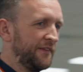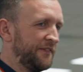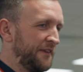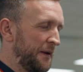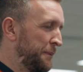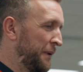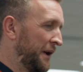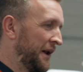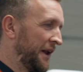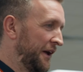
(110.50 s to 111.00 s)

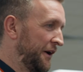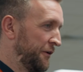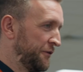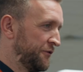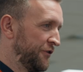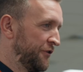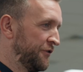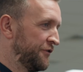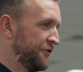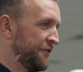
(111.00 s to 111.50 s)
typically up
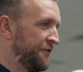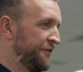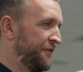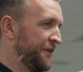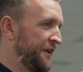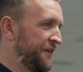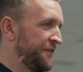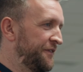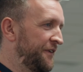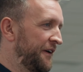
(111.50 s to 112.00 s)
to
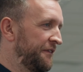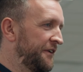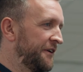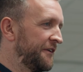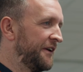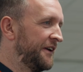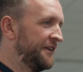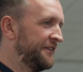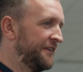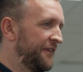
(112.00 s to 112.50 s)
135
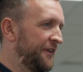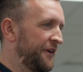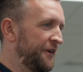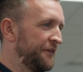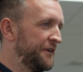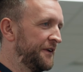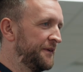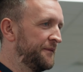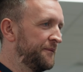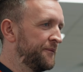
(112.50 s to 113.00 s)
degrees in the
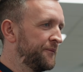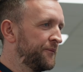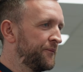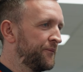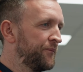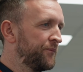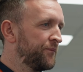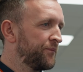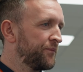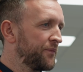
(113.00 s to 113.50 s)
oven,
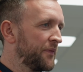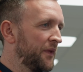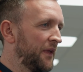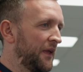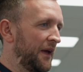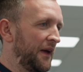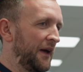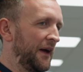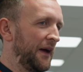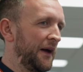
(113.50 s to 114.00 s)

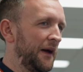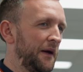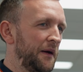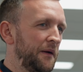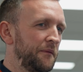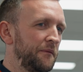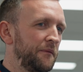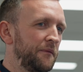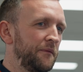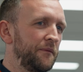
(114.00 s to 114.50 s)

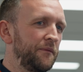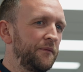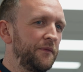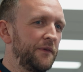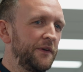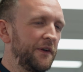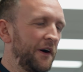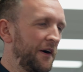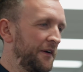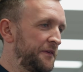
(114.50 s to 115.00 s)

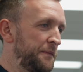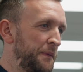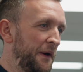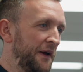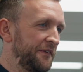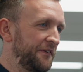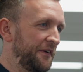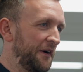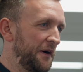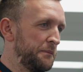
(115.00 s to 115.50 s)

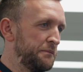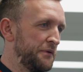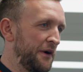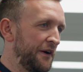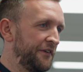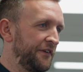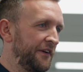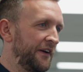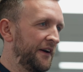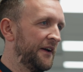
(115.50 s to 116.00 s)
90 psi
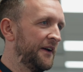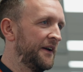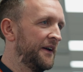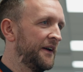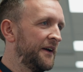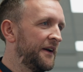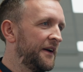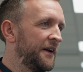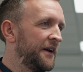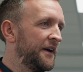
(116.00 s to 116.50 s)
pressure
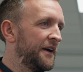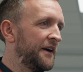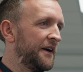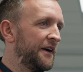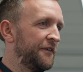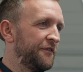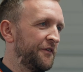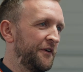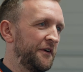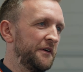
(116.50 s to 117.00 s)

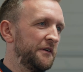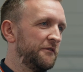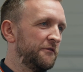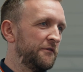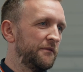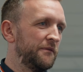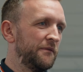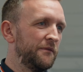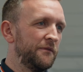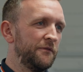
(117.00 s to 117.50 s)
for
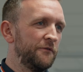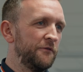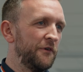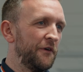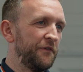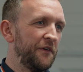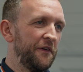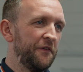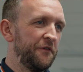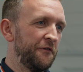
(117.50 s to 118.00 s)

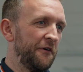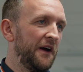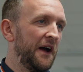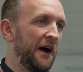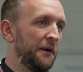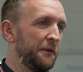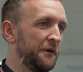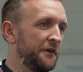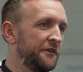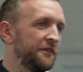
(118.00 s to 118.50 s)
roughly 3
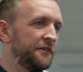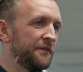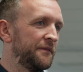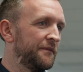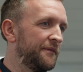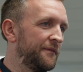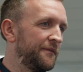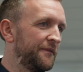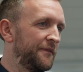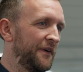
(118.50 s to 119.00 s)
hours.
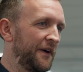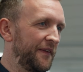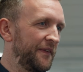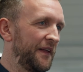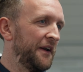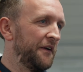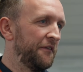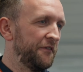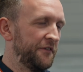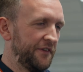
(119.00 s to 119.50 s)
And
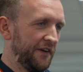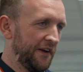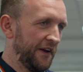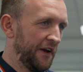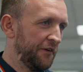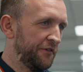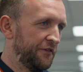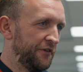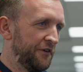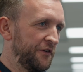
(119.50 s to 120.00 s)
then obviously it
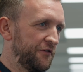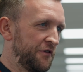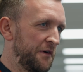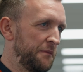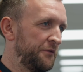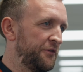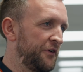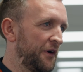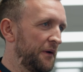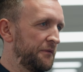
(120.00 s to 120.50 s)
goes to the
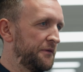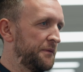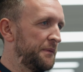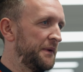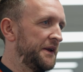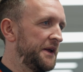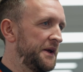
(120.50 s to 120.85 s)
trim shop to be